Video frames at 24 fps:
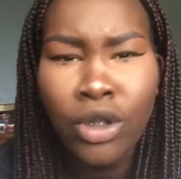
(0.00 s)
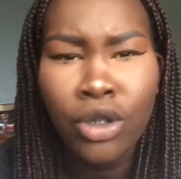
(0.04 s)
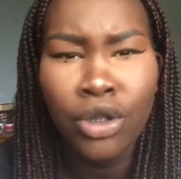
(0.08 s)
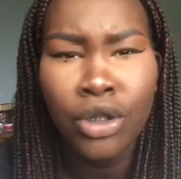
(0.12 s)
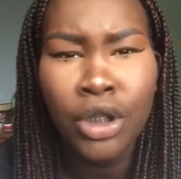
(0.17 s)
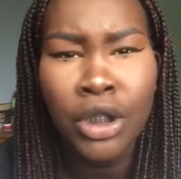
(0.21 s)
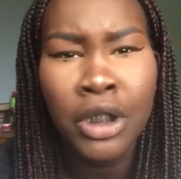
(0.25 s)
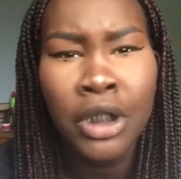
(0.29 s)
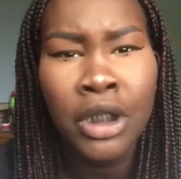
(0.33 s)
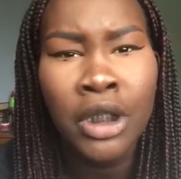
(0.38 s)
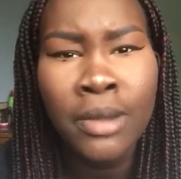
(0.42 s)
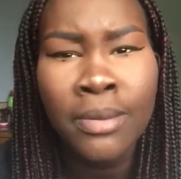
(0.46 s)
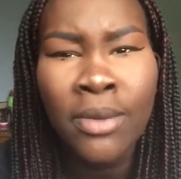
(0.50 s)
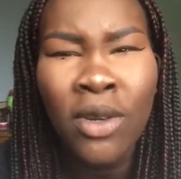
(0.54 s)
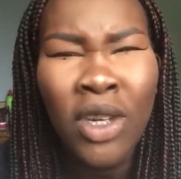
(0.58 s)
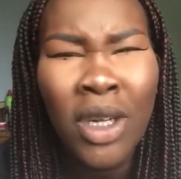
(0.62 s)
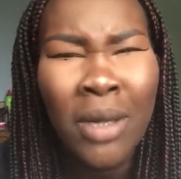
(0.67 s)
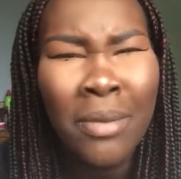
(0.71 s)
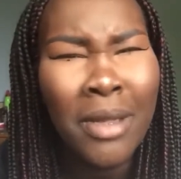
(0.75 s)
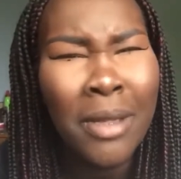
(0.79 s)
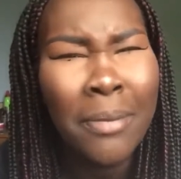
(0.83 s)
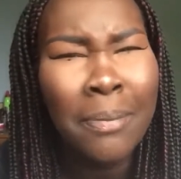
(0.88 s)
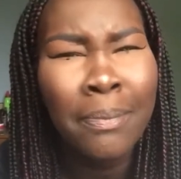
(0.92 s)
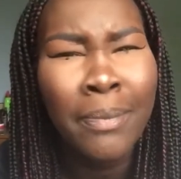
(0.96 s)
you start smoking.
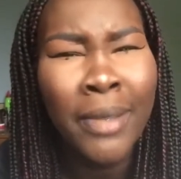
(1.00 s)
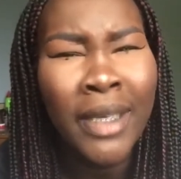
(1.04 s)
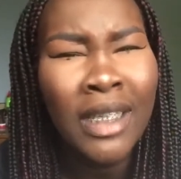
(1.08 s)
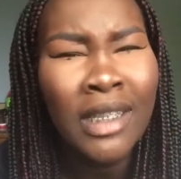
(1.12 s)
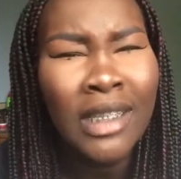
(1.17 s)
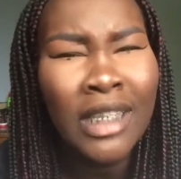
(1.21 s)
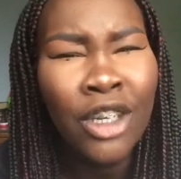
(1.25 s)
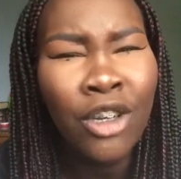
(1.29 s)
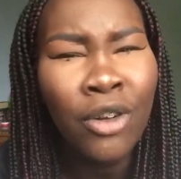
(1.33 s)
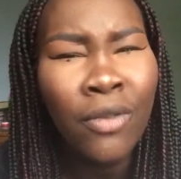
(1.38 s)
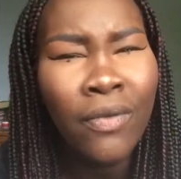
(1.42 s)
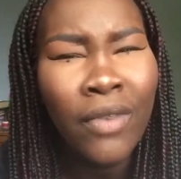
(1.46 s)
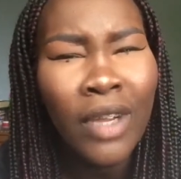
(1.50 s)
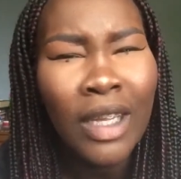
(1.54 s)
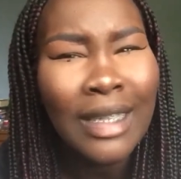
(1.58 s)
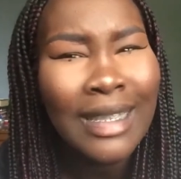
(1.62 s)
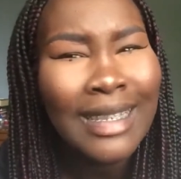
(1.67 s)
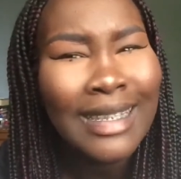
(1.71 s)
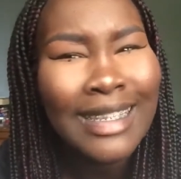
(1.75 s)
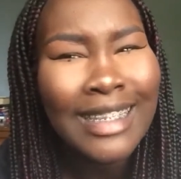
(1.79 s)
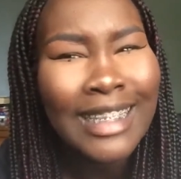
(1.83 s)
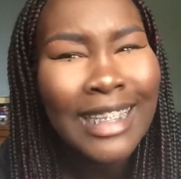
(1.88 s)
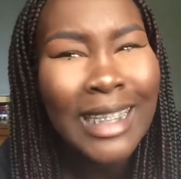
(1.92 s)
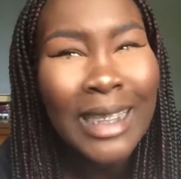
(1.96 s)
I'm like, bitch, I don't
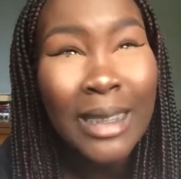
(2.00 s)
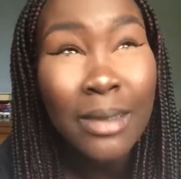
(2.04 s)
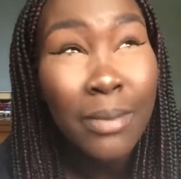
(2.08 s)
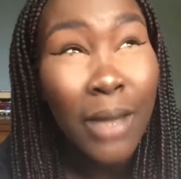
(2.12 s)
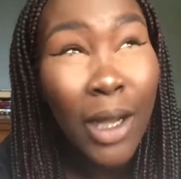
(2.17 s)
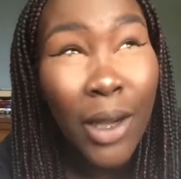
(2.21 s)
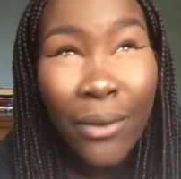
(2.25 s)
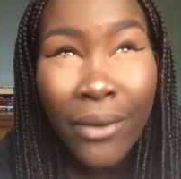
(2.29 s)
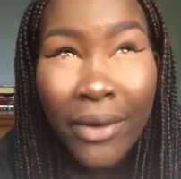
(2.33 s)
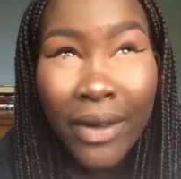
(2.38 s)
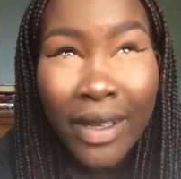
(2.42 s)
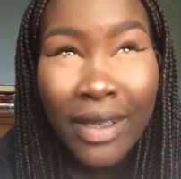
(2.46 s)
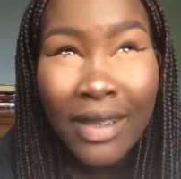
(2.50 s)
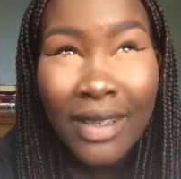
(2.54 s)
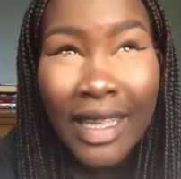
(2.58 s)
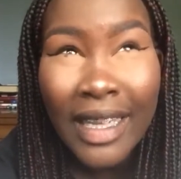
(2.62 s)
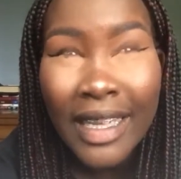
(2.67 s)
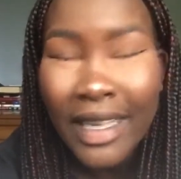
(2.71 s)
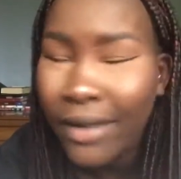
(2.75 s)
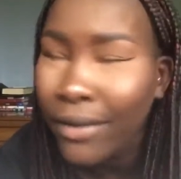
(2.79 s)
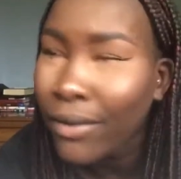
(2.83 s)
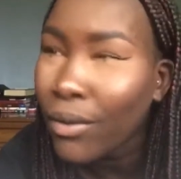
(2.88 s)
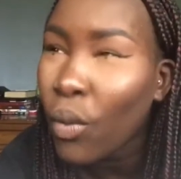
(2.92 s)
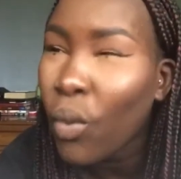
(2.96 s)
fucking smoke.
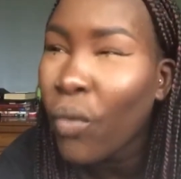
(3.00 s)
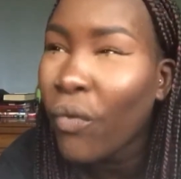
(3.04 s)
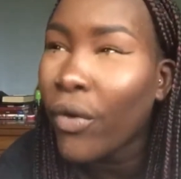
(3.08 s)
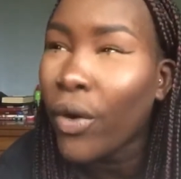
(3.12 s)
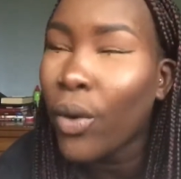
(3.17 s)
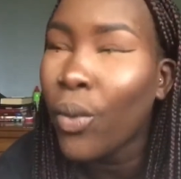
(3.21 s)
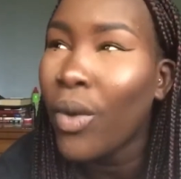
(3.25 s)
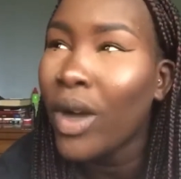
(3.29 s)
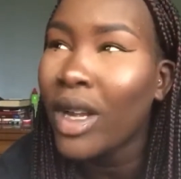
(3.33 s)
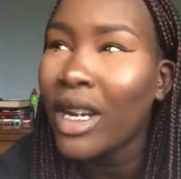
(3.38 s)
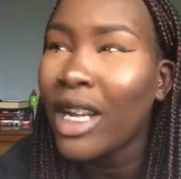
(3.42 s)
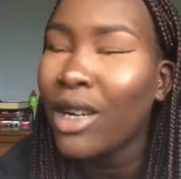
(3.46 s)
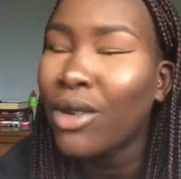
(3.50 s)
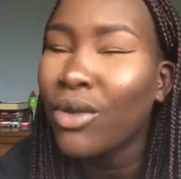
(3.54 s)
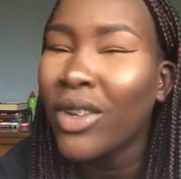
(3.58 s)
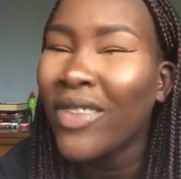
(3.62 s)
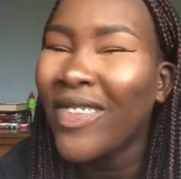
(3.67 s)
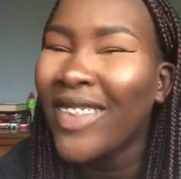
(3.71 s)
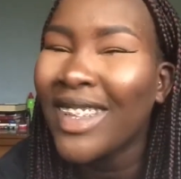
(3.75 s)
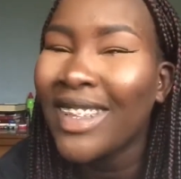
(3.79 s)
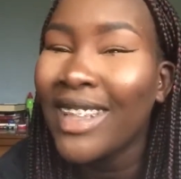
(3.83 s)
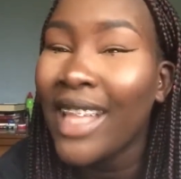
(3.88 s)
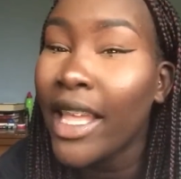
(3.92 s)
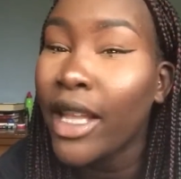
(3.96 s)
Like, for one, I don't
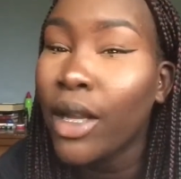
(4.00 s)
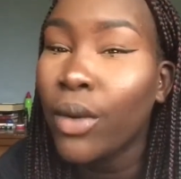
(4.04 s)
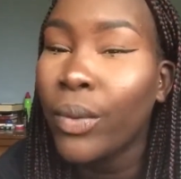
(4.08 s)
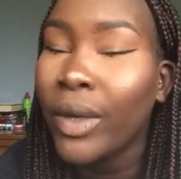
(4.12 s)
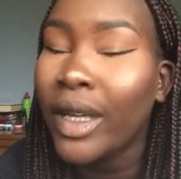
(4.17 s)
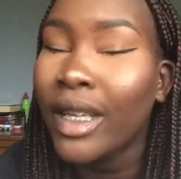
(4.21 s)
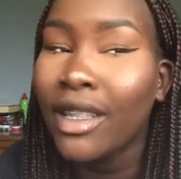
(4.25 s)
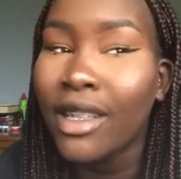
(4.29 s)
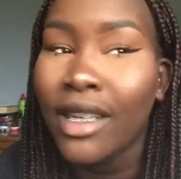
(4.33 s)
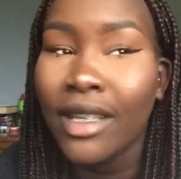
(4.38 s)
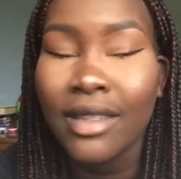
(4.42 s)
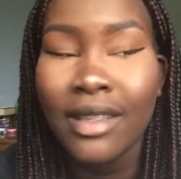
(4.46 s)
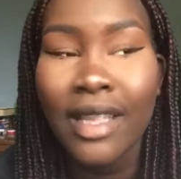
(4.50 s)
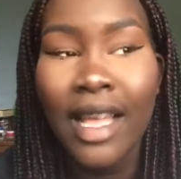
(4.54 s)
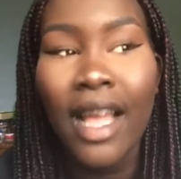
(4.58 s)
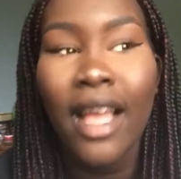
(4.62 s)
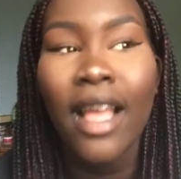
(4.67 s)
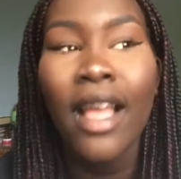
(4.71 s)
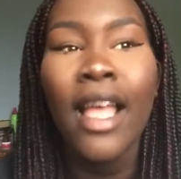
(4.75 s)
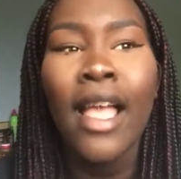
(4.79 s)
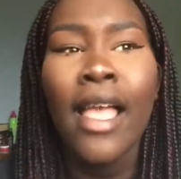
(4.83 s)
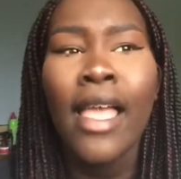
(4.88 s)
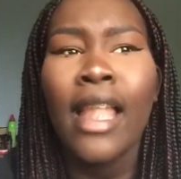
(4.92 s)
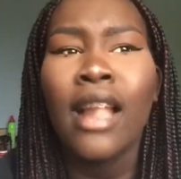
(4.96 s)
even like weed like that.
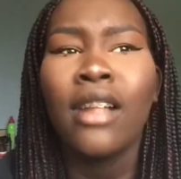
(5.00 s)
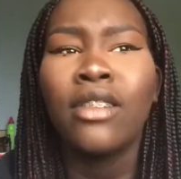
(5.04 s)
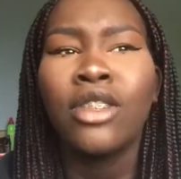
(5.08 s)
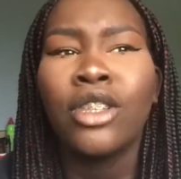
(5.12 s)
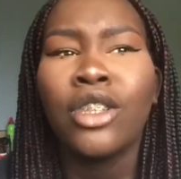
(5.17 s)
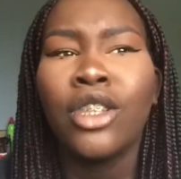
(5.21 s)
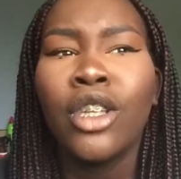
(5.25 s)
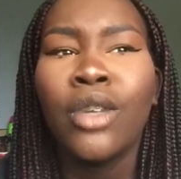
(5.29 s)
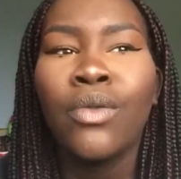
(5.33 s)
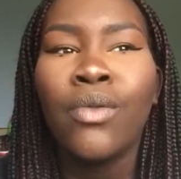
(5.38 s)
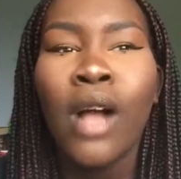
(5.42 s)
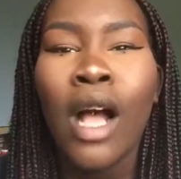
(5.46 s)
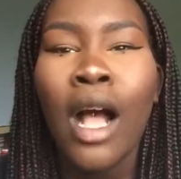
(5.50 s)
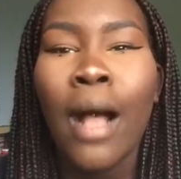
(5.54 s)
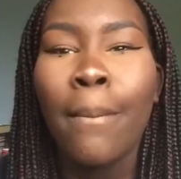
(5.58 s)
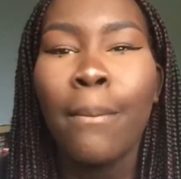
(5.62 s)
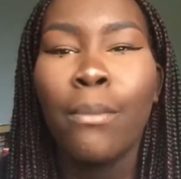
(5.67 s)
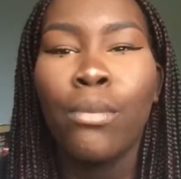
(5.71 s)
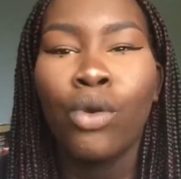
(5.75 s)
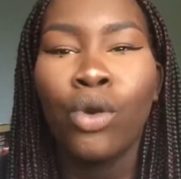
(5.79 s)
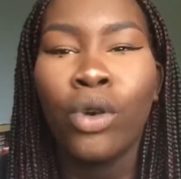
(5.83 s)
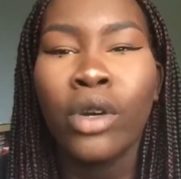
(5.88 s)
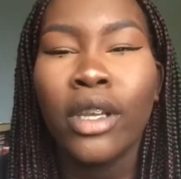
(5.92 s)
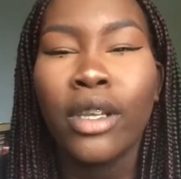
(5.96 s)
And I was like, you know what, I'm
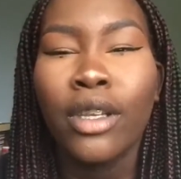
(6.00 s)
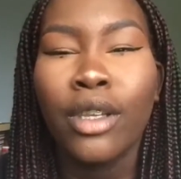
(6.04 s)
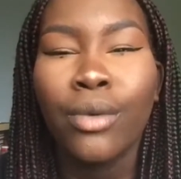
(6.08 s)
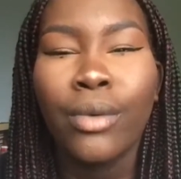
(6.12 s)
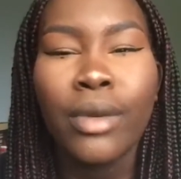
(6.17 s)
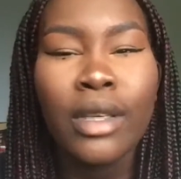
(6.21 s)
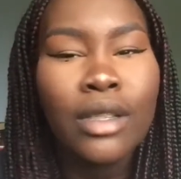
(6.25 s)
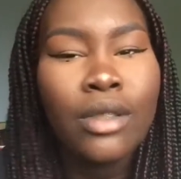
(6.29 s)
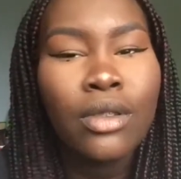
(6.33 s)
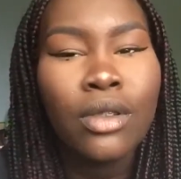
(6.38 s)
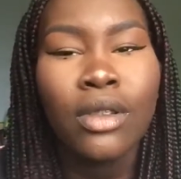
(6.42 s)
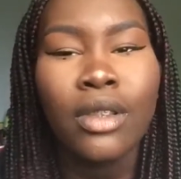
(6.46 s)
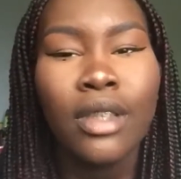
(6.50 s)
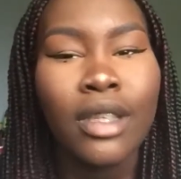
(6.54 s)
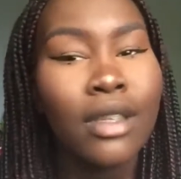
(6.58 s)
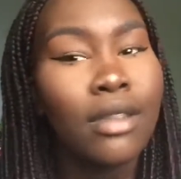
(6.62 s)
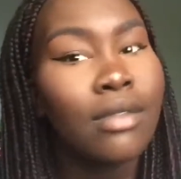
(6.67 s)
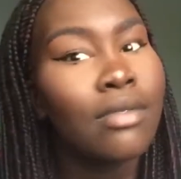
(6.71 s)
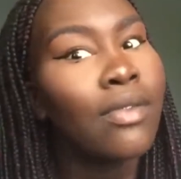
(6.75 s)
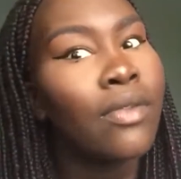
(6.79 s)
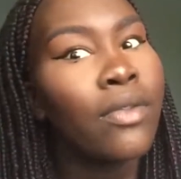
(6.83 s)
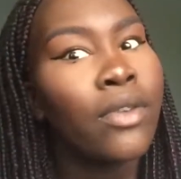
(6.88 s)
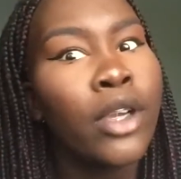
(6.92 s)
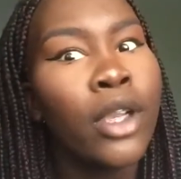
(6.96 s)
bored anyways, so
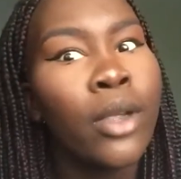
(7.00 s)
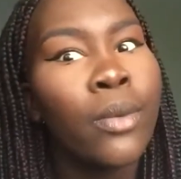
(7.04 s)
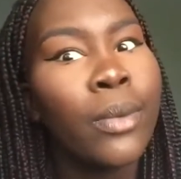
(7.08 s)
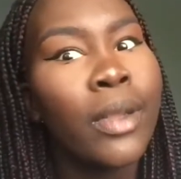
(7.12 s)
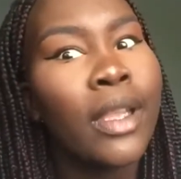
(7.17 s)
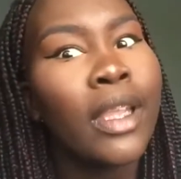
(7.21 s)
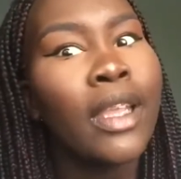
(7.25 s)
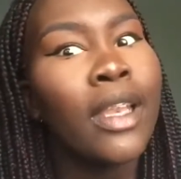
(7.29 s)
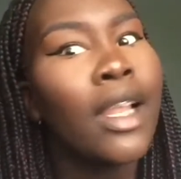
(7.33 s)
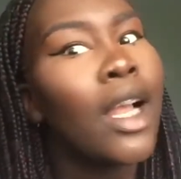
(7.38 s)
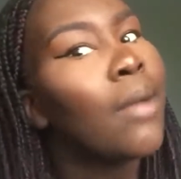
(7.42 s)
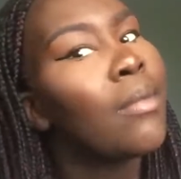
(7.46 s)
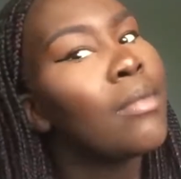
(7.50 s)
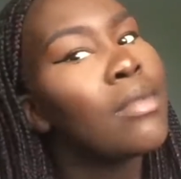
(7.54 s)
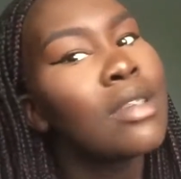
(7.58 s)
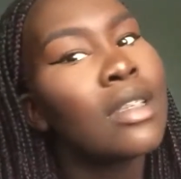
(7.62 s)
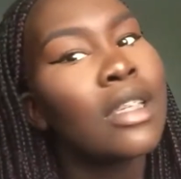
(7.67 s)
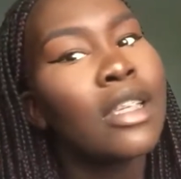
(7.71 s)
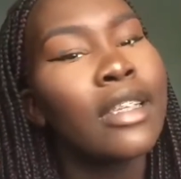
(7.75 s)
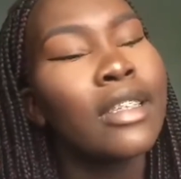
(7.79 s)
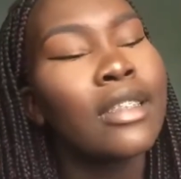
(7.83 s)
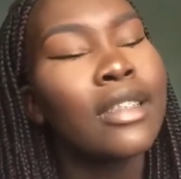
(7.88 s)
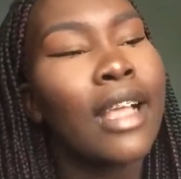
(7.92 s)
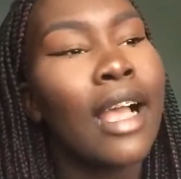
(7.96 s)
like, free weed, I'm gonna
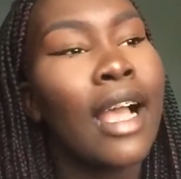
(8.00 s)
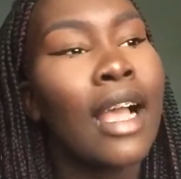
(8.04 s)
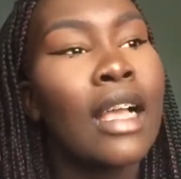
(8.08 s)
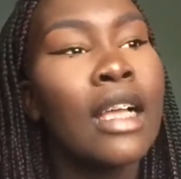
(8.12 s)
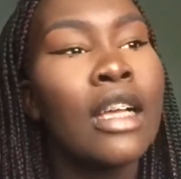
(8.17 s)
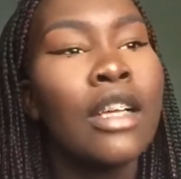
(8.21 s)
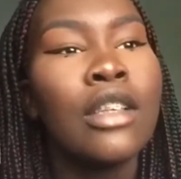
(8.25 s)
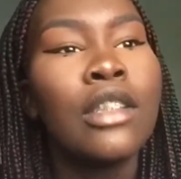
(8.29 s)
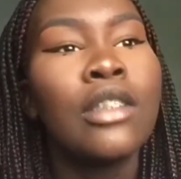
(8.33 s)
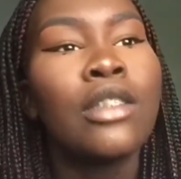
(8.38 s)
take that.